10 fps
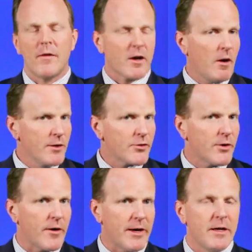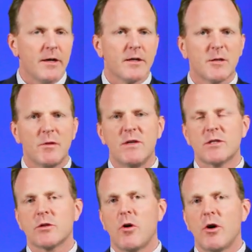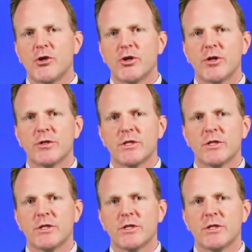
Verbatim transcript: On the contrary, some of these larger